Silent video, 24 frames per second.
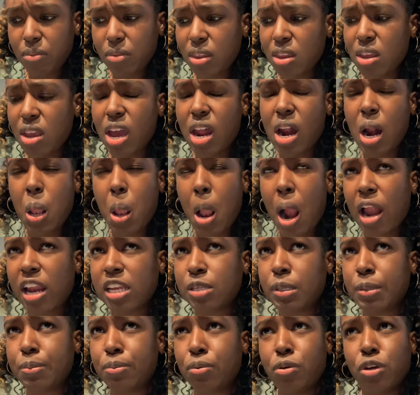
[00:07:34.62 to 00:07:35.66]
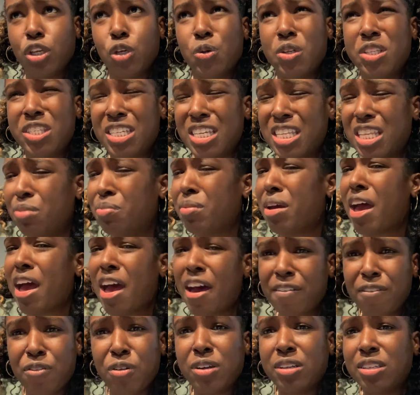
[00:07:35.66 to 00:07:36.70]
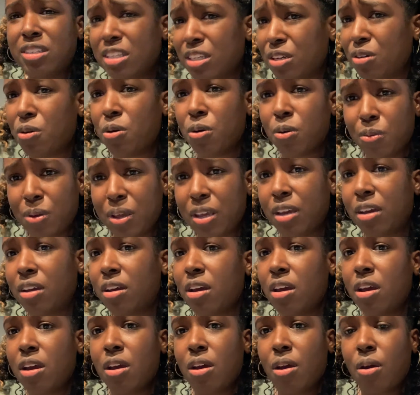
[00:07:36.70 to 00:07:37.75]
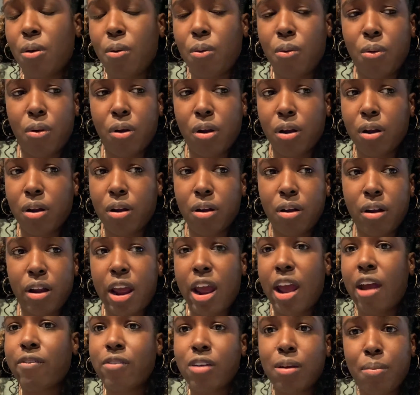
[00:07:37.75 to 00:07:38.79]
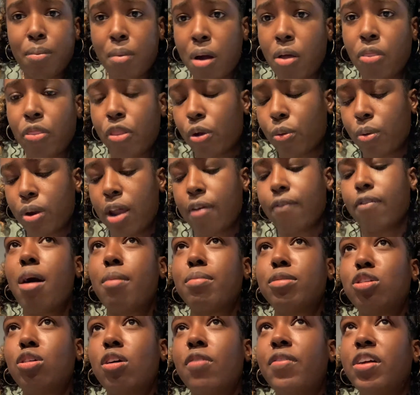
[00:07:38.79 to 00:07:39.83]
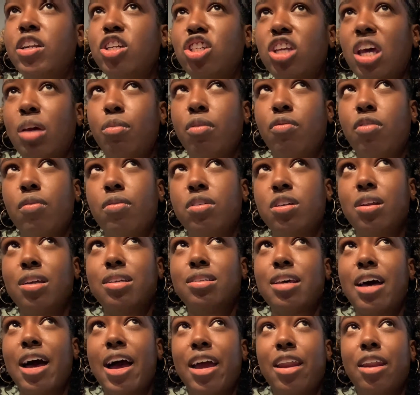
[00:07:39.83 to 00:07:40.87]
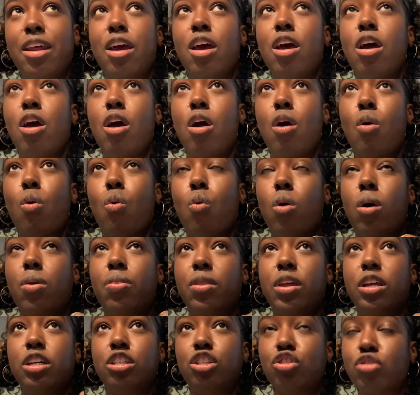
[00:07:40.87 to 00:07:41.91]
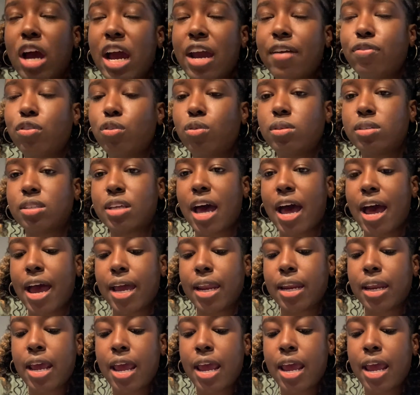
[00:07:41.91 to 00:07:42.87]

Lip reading: And a lot of these people, you would see them every single week or every month or whatever. So eventually I moved over to the side on the drive-through side,